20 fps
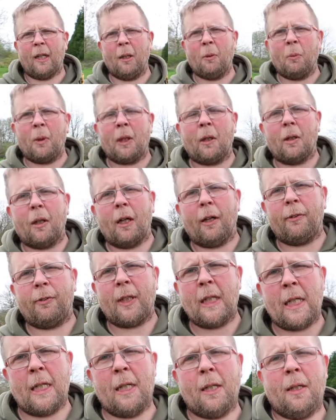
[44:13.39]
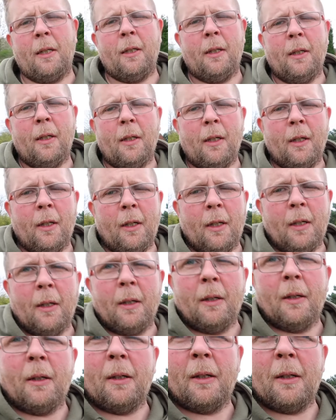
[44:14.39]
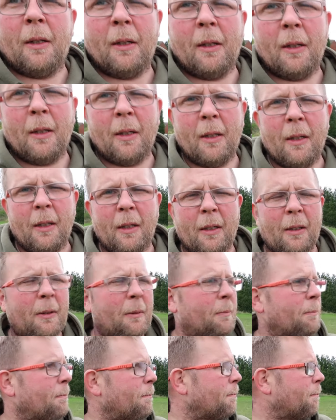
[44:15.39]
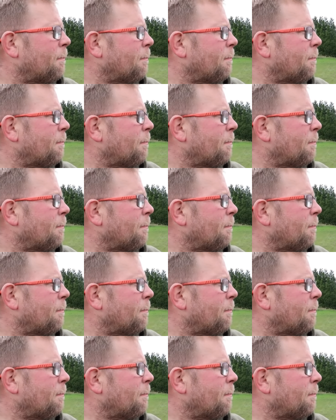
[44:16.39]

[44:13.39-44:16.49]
long we got left about 10 minutes I expect